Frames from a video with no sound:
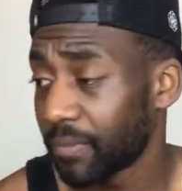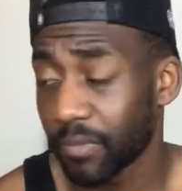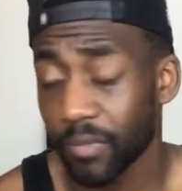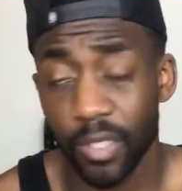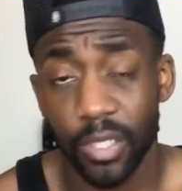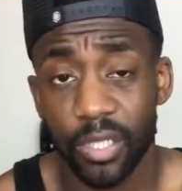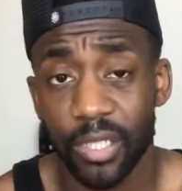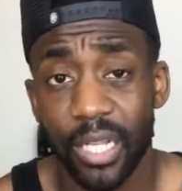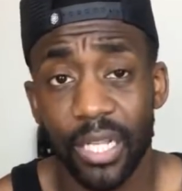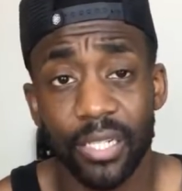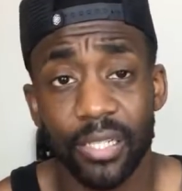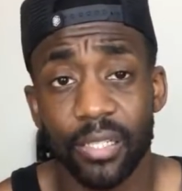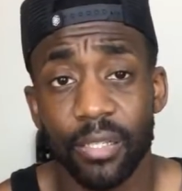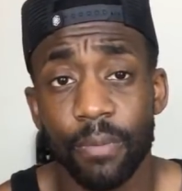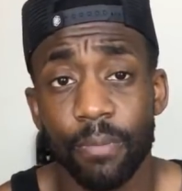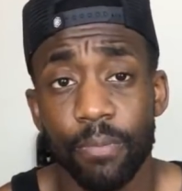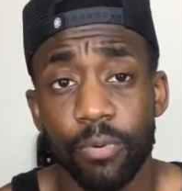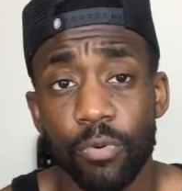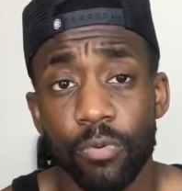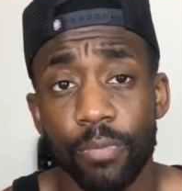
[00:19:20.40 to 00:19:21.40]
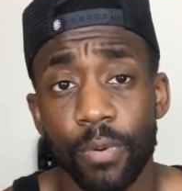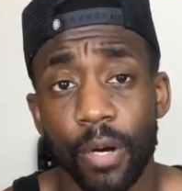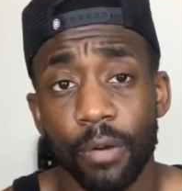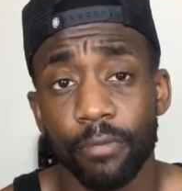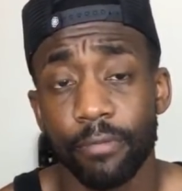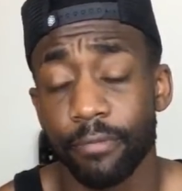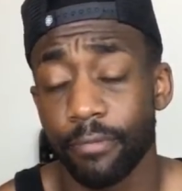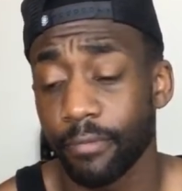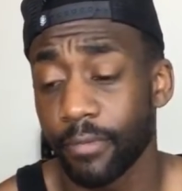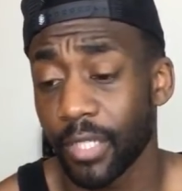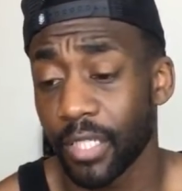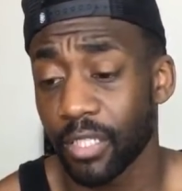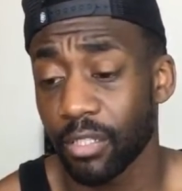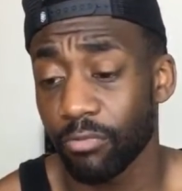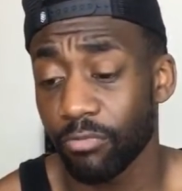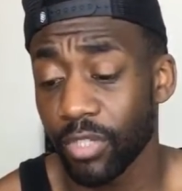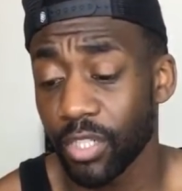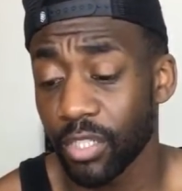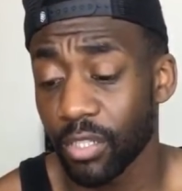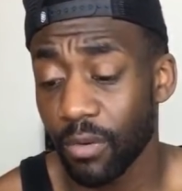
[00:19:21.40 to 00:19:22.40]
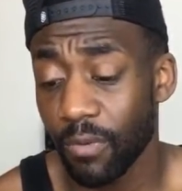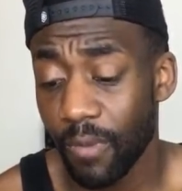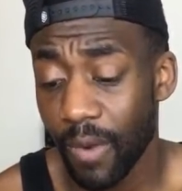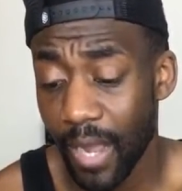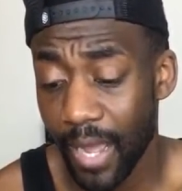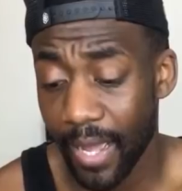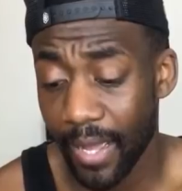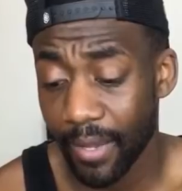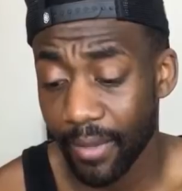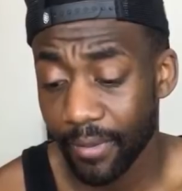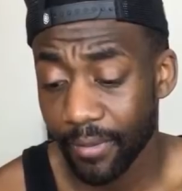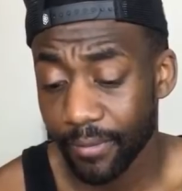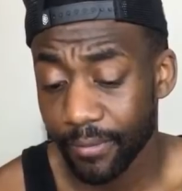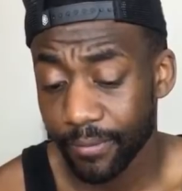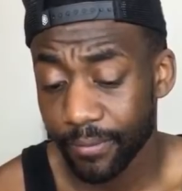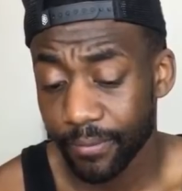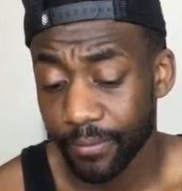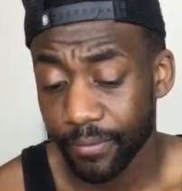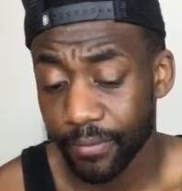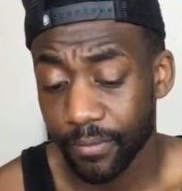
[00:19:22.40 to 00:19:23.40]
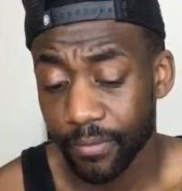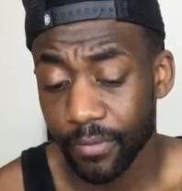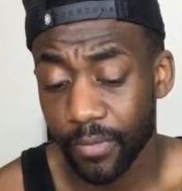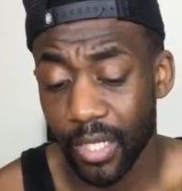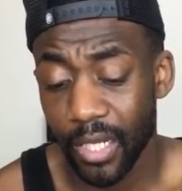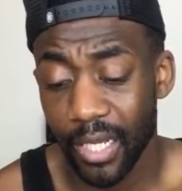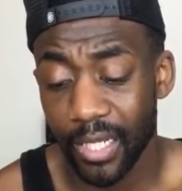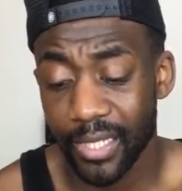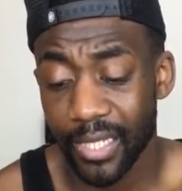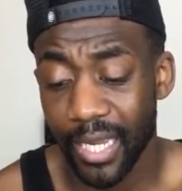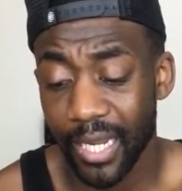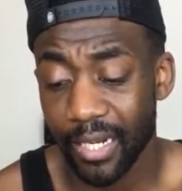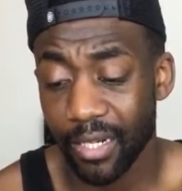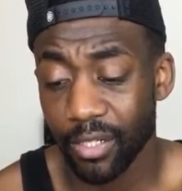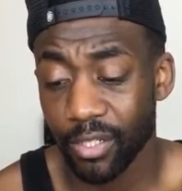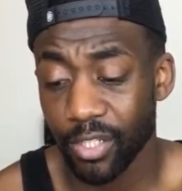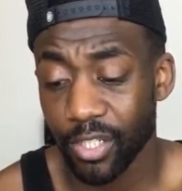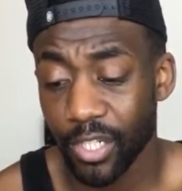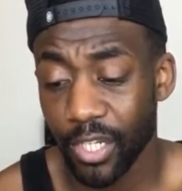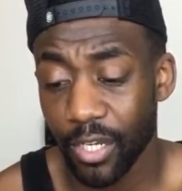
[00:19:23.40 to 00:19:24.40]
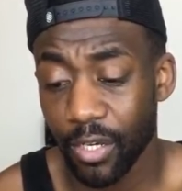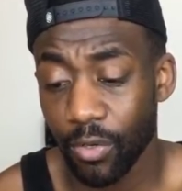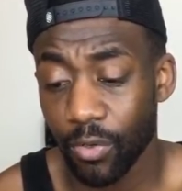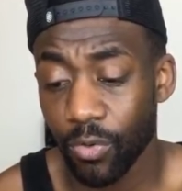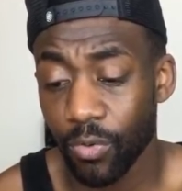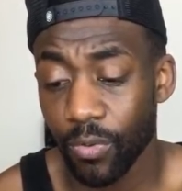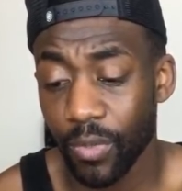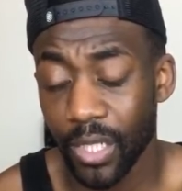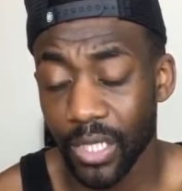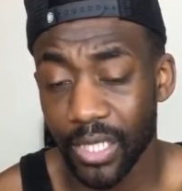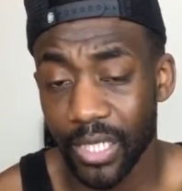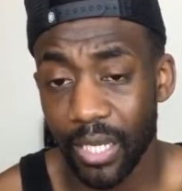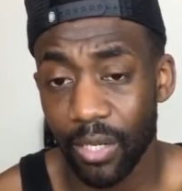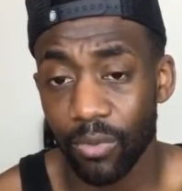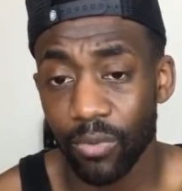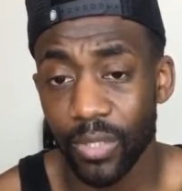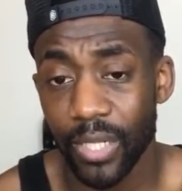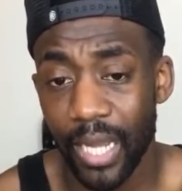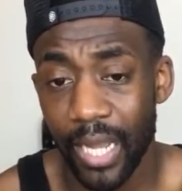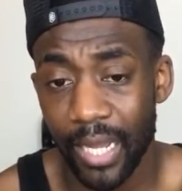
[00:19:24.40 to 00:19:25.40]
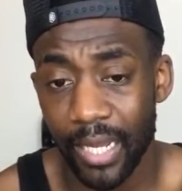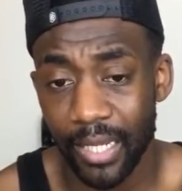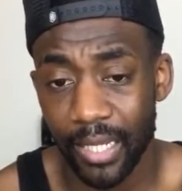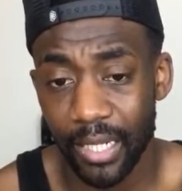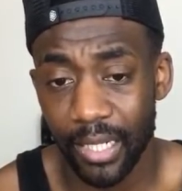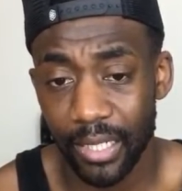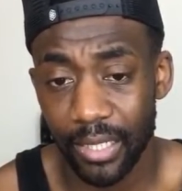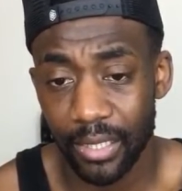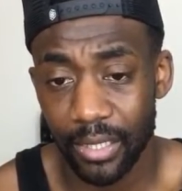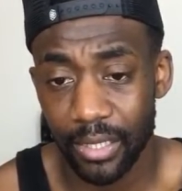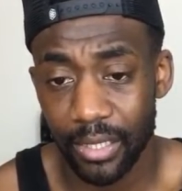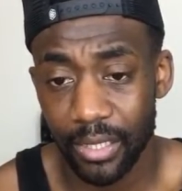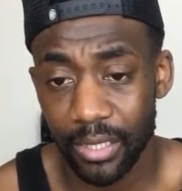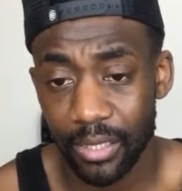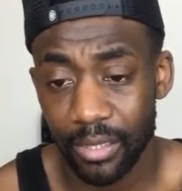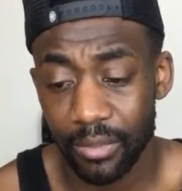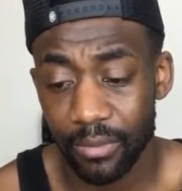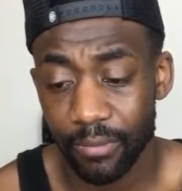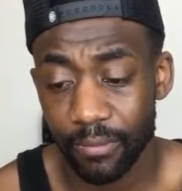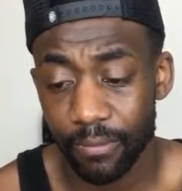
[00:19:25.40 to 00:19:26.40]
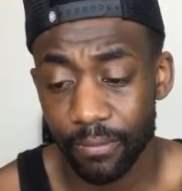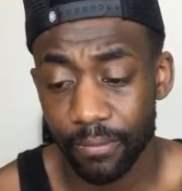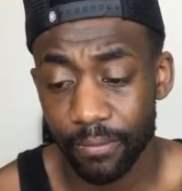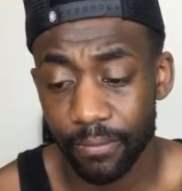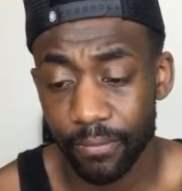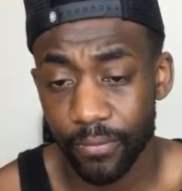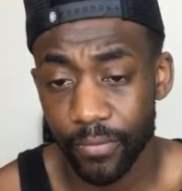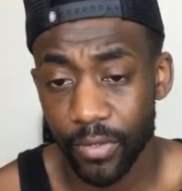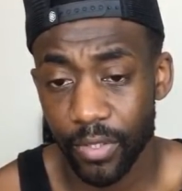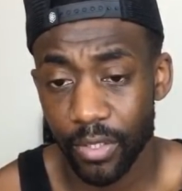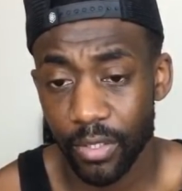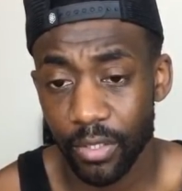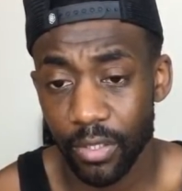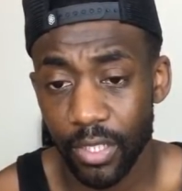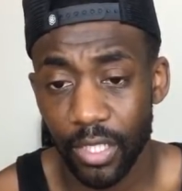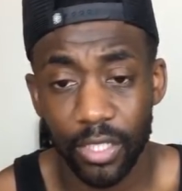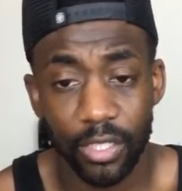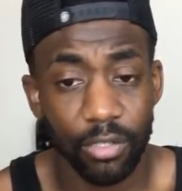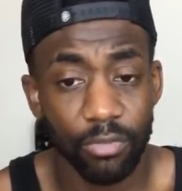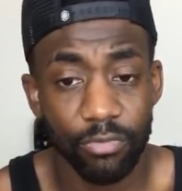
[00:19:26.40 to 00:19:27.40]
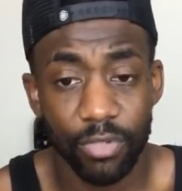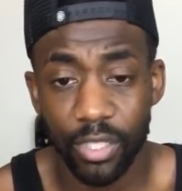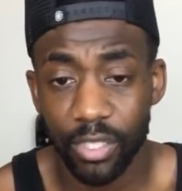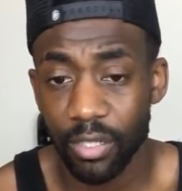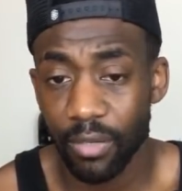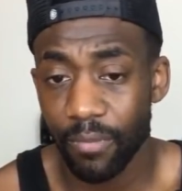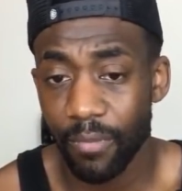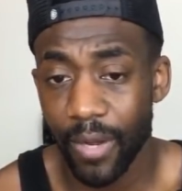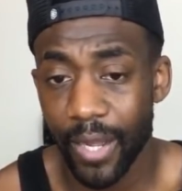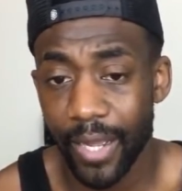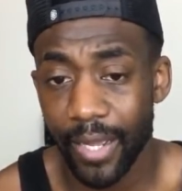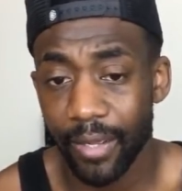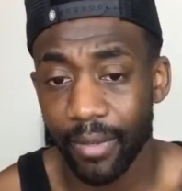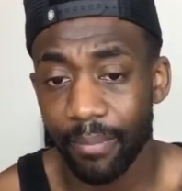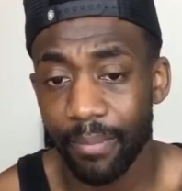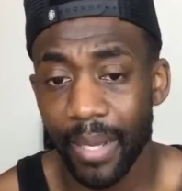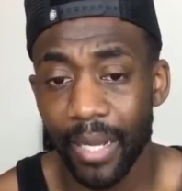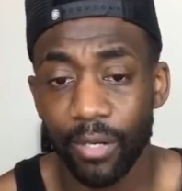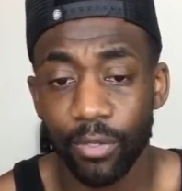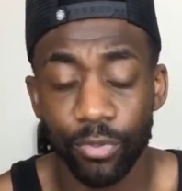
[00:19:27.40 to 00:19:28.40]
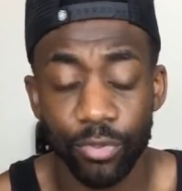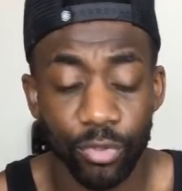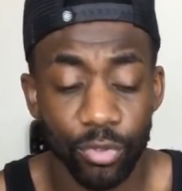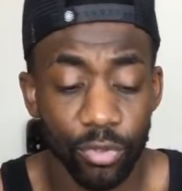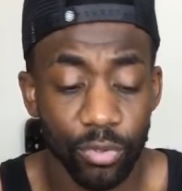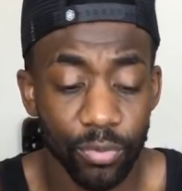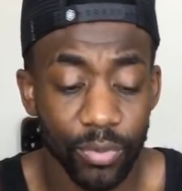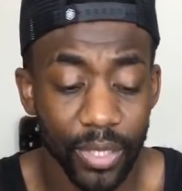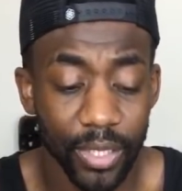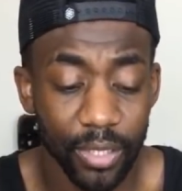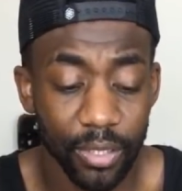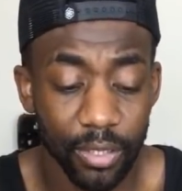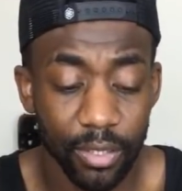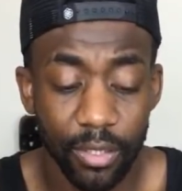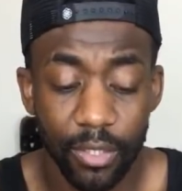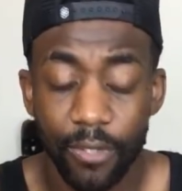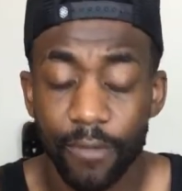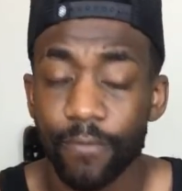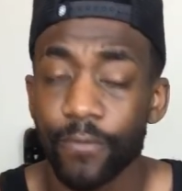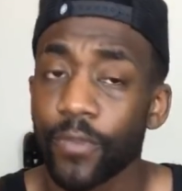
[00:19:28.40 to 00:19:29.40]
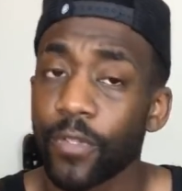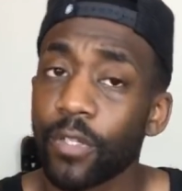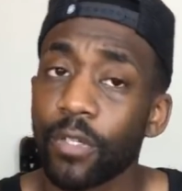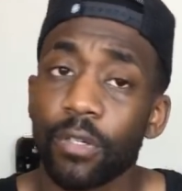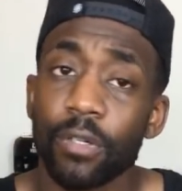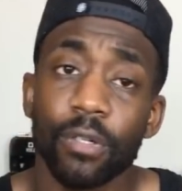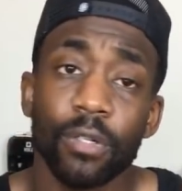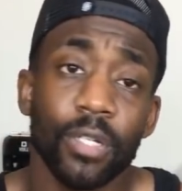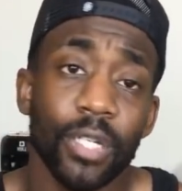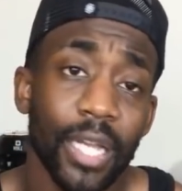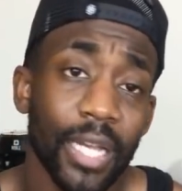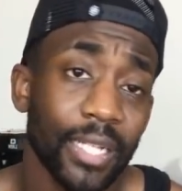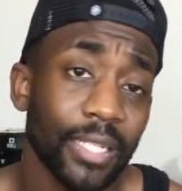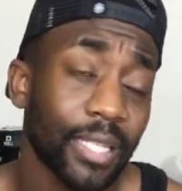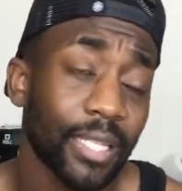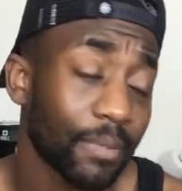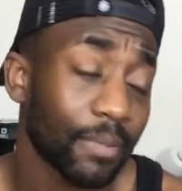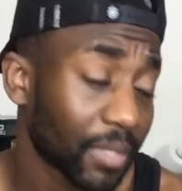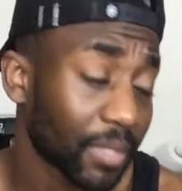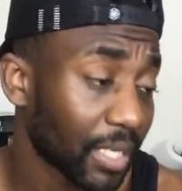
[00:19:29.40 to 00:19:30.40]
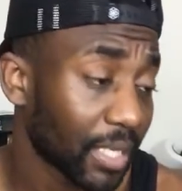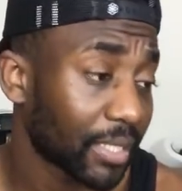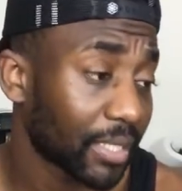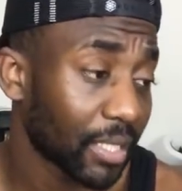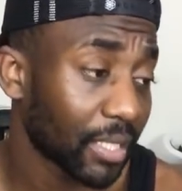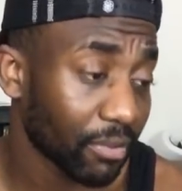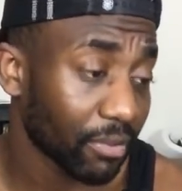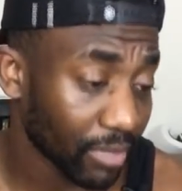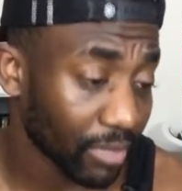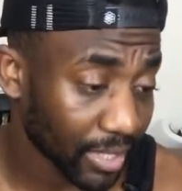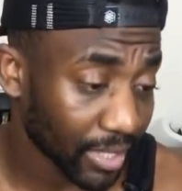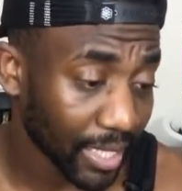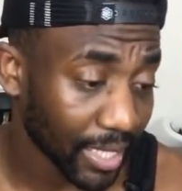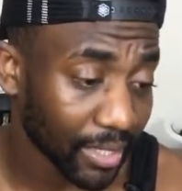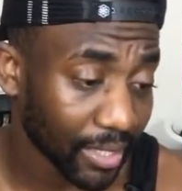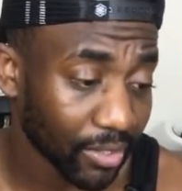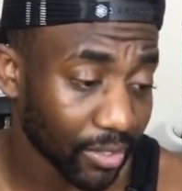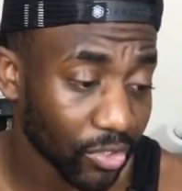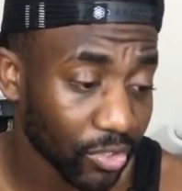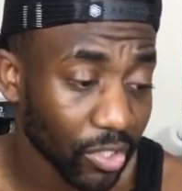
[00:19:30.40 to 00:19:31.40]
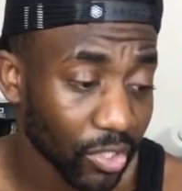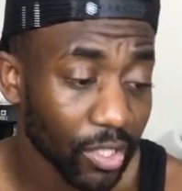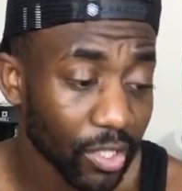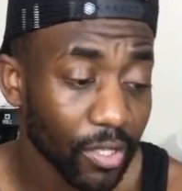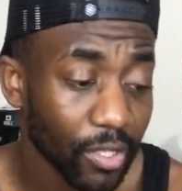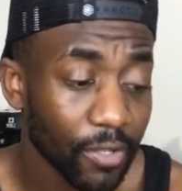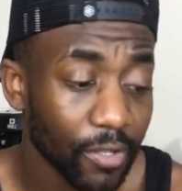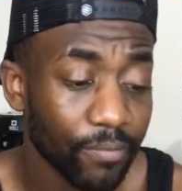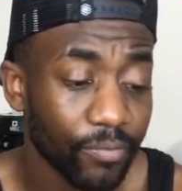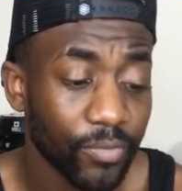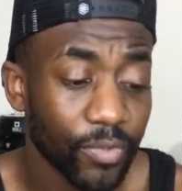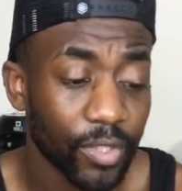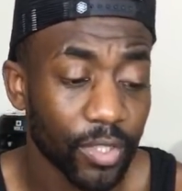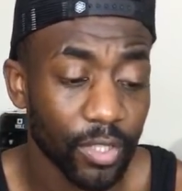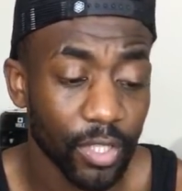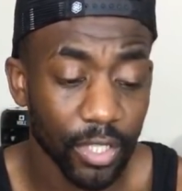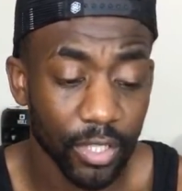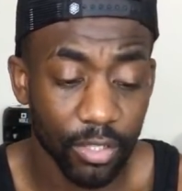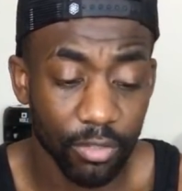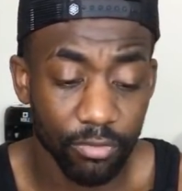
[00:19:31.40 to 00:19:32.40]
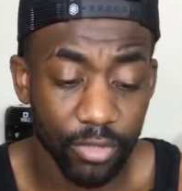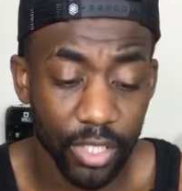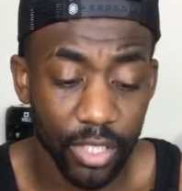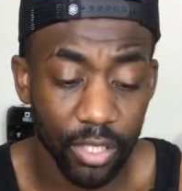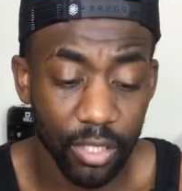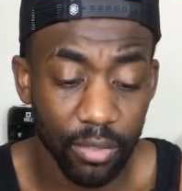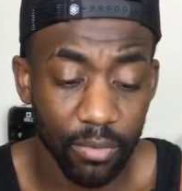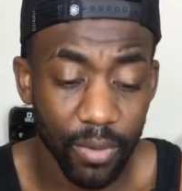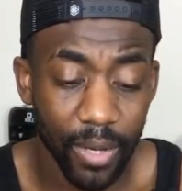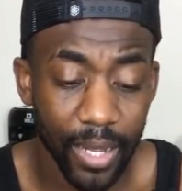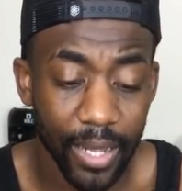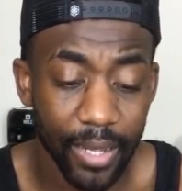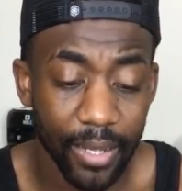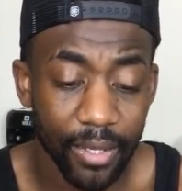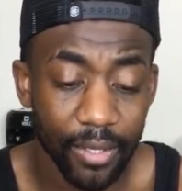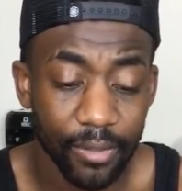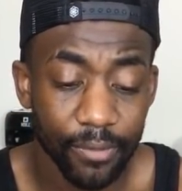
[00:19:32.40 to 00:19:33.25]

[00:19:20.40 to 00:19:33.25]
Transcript: It's that simple, bro. There's a reason why attackers, yeah, always get all the accolades. There's a reason why Ballon d'Or winners, 9 times out of 10 are attackers. There's a reason why